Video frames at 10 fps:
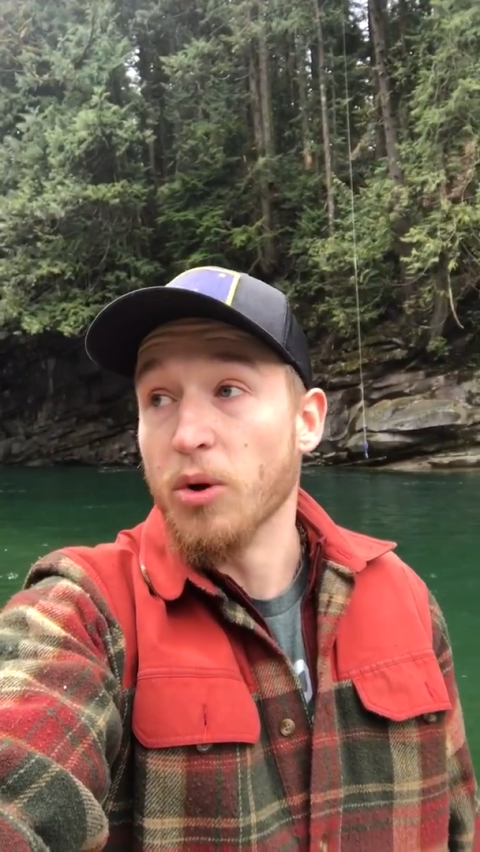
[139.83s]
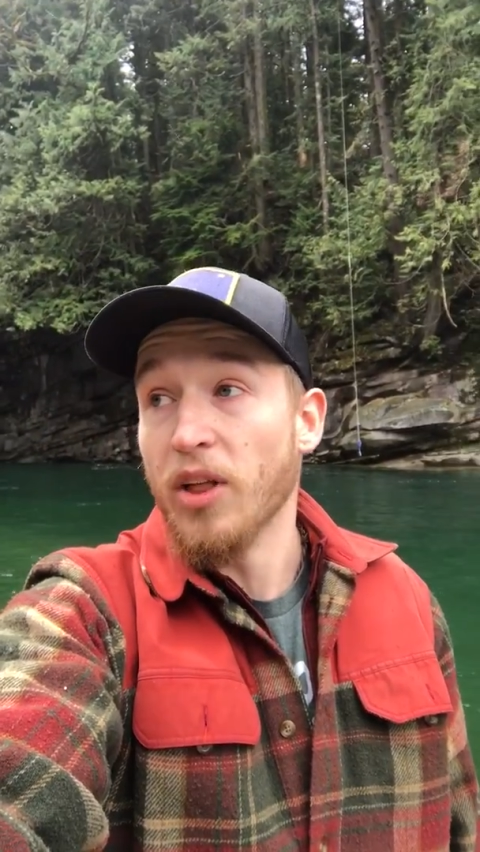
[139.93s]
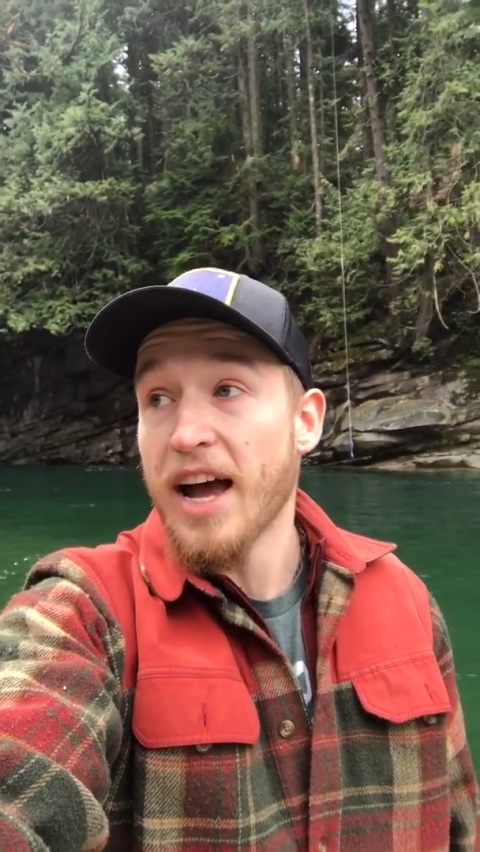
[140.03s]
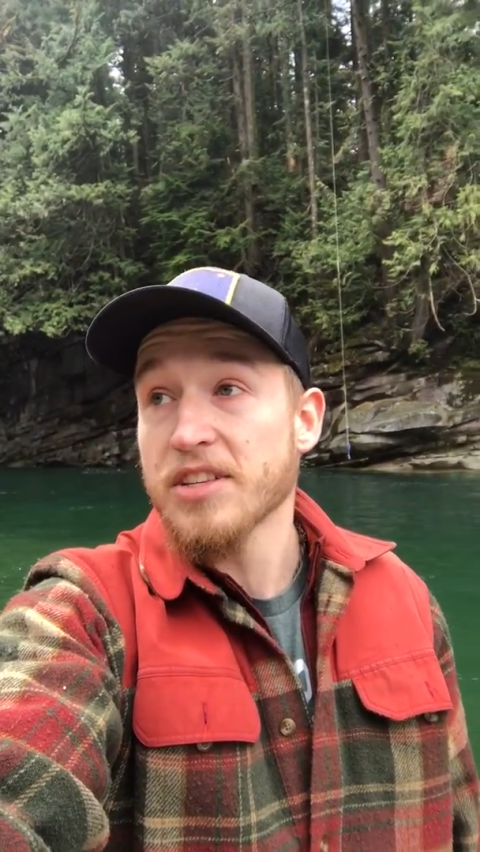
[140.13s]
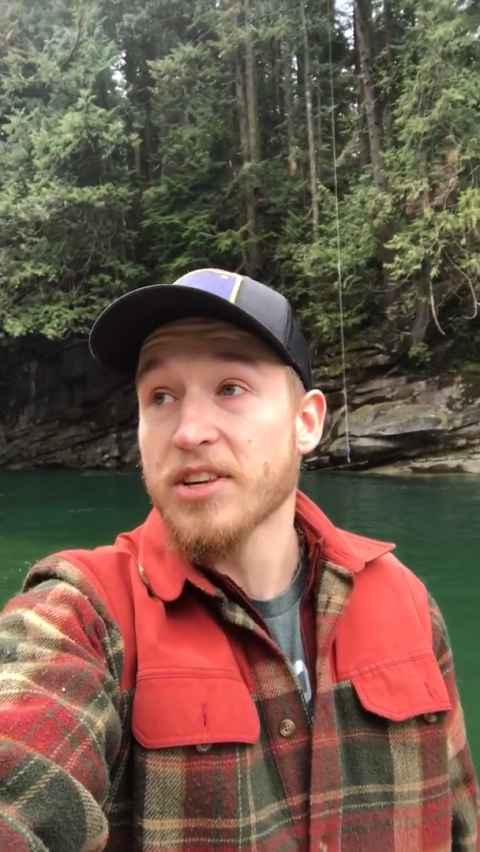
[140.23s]

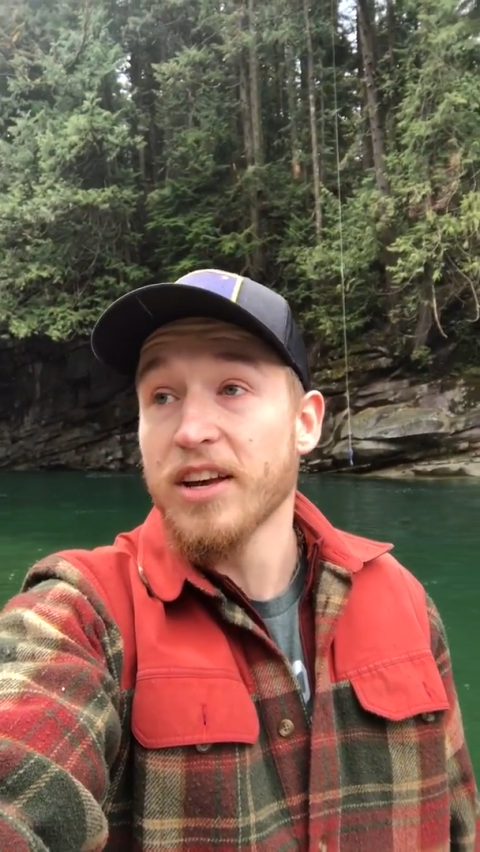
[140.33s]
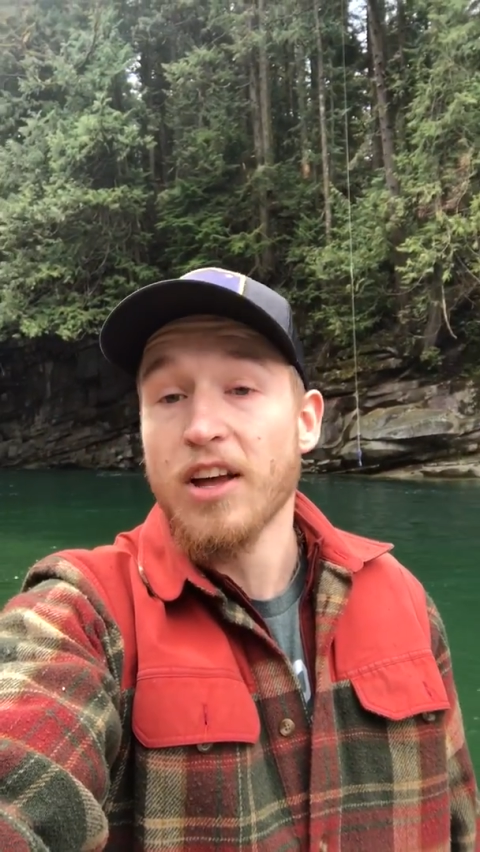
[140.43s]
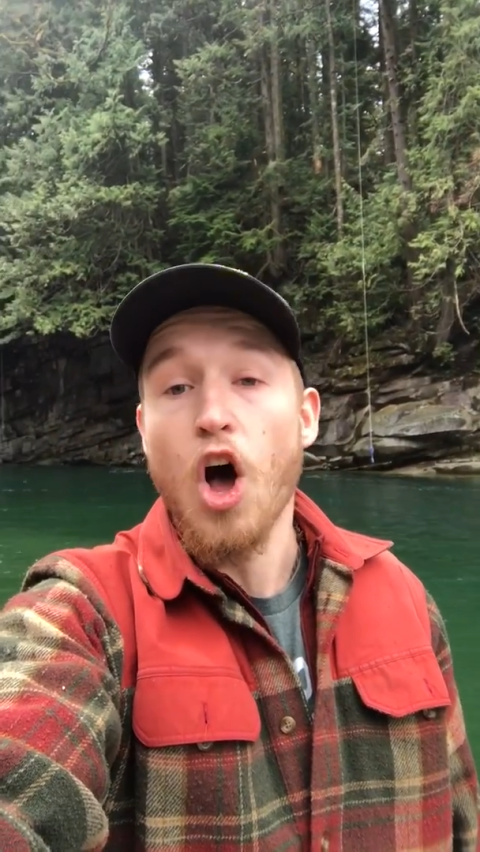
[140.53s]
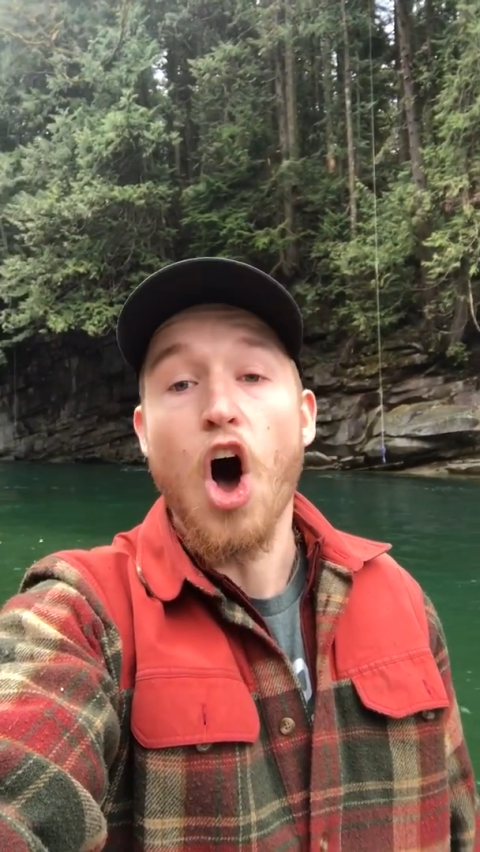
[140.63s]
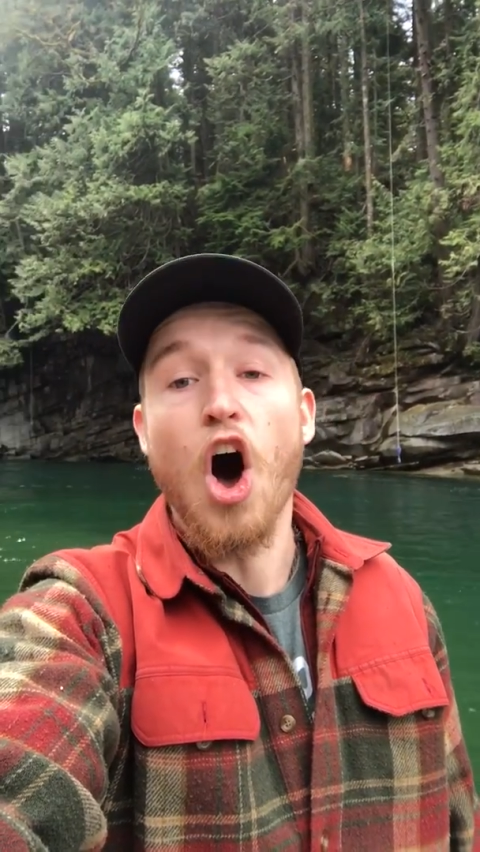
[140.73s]

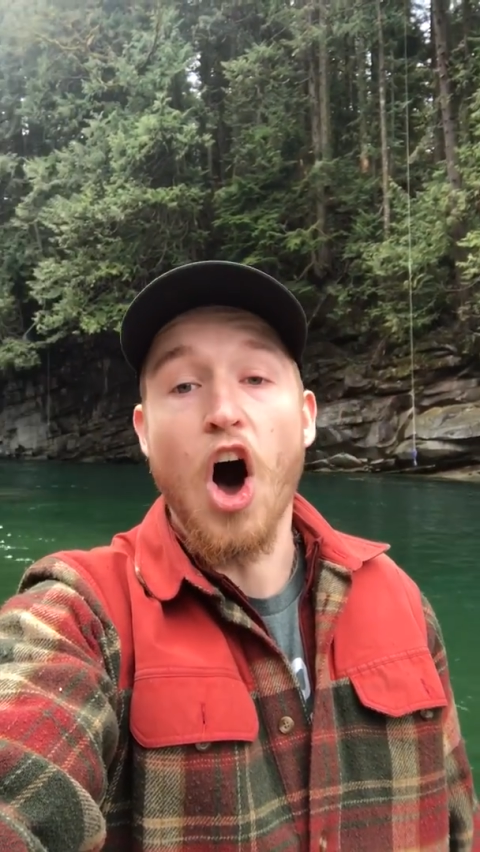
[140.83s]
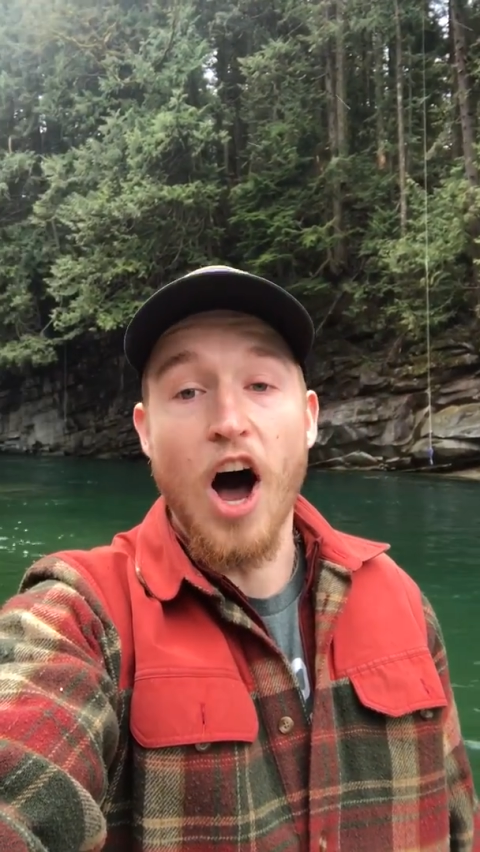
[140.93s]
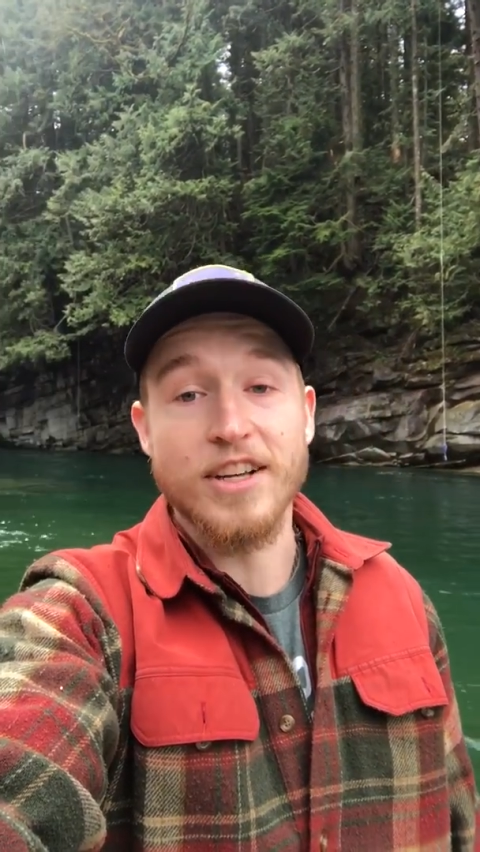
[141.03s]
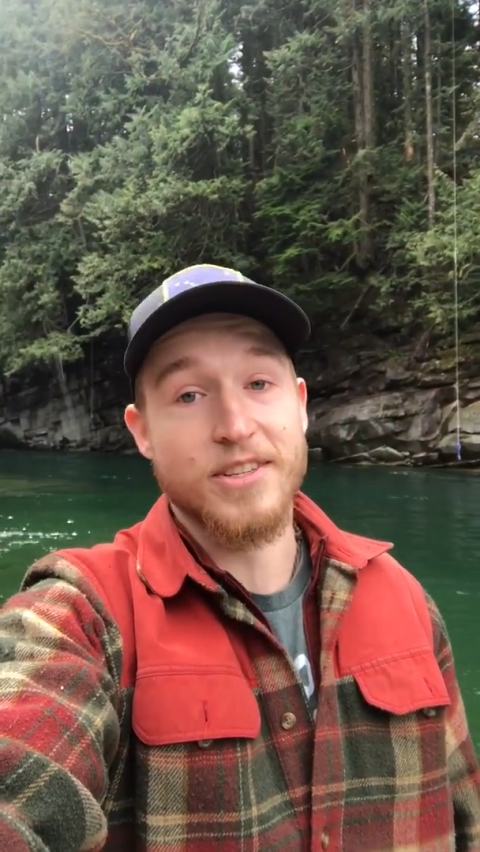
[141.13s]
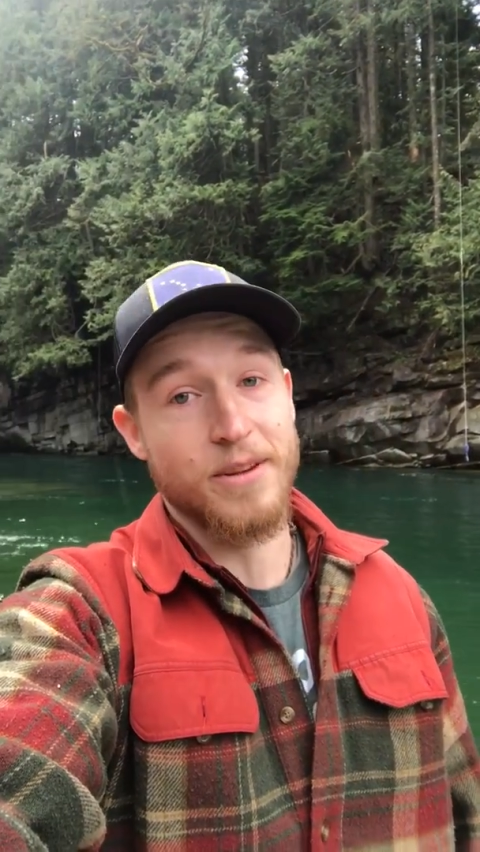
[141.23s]
Alaska,
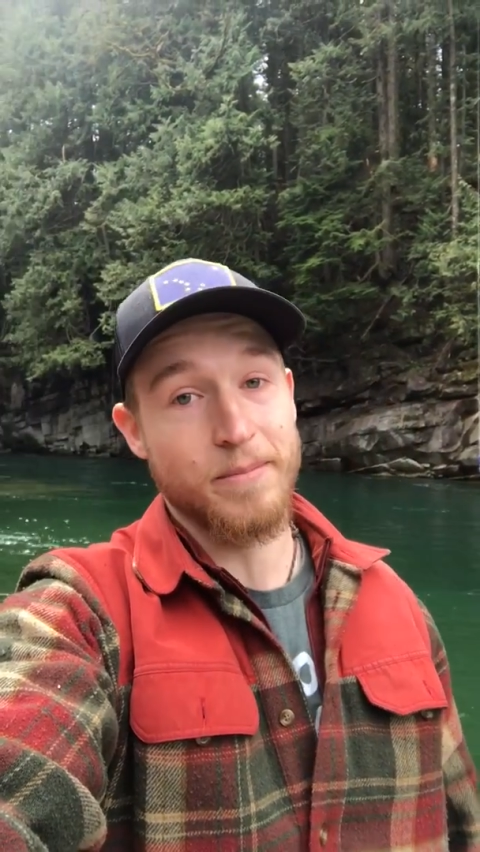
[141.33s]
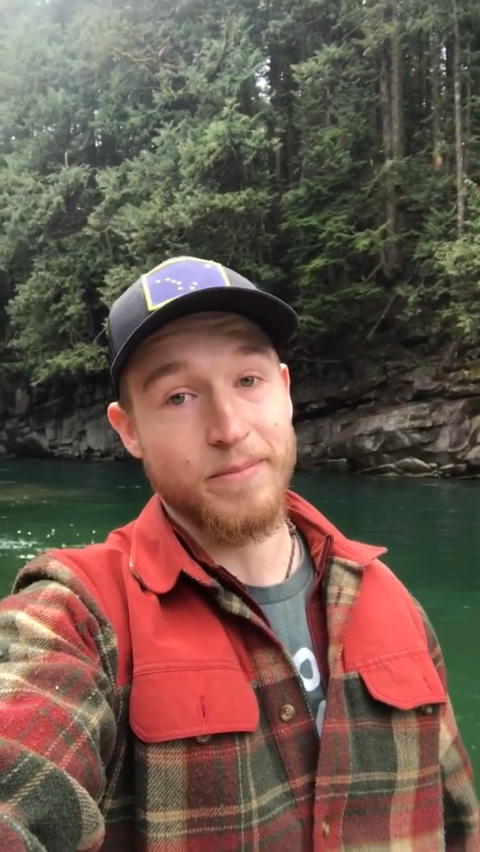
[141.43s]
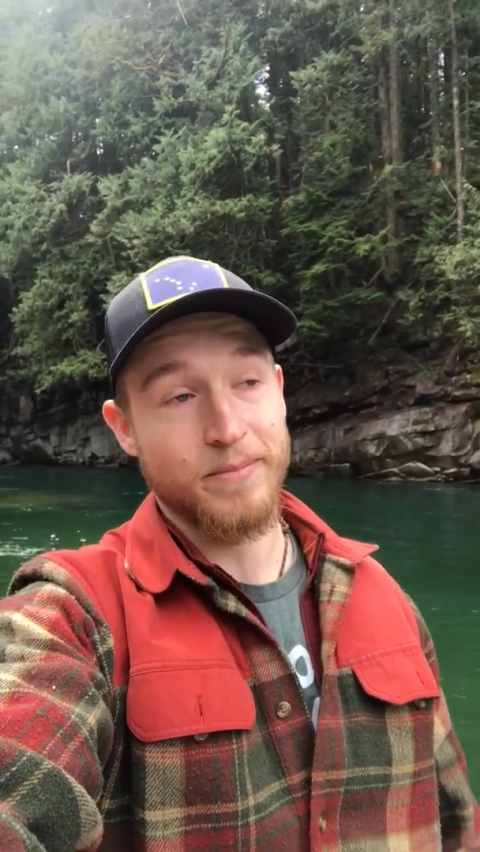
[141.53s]
awesome.